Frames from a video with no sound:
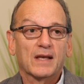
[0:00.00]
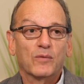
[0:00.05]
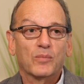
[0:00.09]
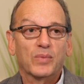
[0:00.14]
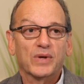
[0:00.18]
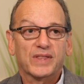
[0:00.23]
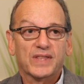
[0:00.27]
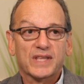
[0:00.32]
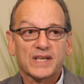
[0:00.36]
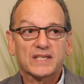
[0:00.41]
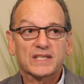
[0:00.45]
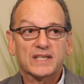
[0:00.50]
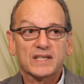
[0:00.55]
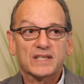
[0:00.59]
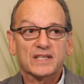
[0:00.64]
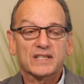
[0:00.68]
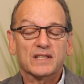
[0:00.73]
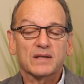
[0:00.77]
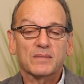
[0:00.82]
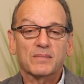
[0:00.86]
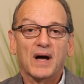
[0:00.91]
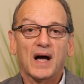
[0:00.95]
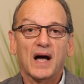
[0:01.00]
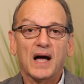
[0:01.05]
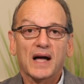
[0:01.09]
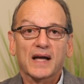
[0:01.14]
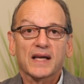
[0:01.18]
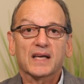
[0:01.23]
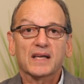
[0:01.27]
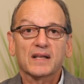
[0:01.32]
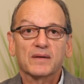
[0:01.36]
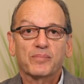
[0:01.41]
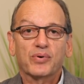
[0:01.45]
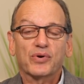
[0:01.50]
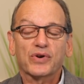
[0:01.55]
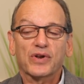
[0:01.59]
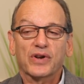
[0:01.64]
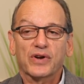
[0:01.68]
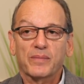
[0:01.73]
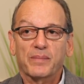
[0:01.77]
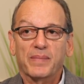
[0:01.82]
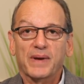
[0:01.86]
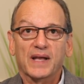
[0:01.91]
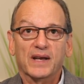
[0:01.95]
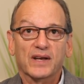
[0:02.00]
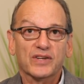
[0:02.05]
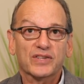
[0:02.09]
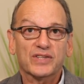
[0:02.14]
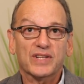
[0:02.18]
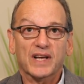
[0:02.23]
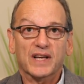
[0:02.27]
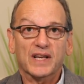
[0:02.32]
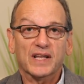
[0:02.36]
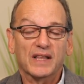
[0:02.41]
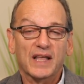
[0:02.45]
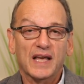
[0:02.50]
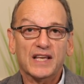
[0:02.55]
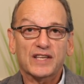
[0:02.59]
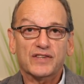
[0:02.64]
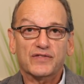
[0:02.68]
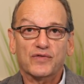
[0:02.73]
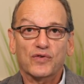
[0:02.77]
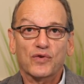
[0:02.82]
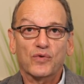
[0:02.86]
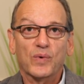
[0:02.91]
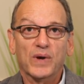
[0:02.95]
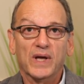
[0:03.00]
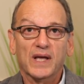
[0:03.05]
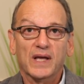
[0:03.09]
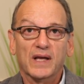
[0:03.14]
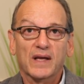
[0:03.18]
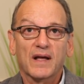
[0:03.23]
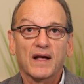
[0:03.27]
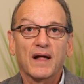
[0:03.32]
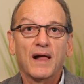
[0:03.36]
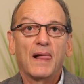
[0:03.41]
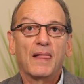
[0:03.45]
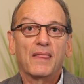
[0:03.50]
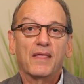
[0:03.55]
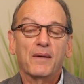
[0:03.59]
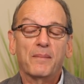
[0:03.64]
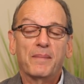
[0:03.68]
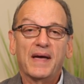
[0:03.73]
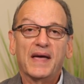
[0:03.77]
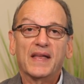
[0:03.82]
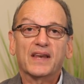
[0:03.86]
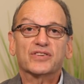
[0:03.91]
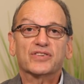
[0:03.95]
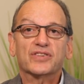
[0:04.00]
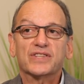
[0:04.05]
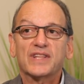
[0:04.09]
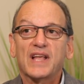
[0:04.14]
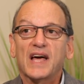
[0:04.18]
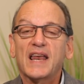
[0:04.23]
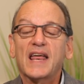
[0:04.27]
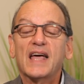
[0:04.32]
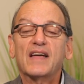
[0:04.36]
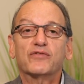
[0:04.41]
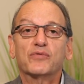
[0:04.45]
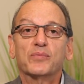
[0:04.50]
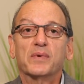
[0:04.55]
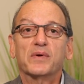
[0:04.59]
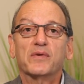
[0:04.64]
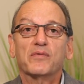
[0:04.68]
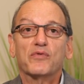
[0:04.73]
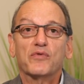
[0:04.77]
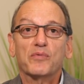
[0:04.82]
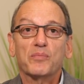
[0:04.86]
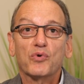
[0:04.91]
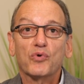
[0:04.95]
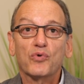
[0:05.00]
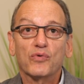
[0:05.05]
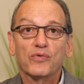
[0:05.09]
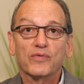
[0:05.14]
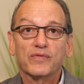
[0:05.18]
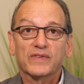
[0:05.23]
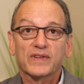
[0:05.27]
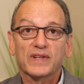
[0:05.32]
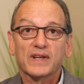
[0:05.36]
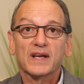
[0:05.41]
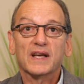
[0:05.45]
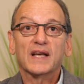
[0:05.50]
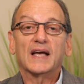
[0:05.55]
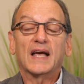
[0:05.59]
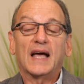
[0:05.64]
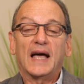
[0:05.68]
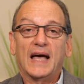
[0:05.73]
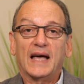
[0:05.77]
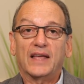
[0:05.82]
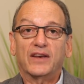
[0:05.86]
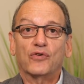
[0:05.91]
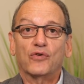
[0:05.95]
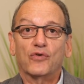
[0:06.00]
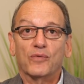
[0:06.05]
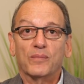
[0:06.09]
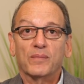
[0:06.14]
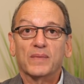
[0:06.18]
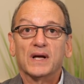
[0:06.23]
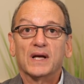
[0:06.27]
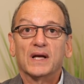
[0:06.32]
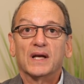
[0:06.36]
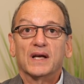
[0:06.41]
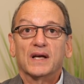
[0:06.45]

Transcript: With this system, I can put on a bandage that could last for a week. The bandage does not have to be removed at home.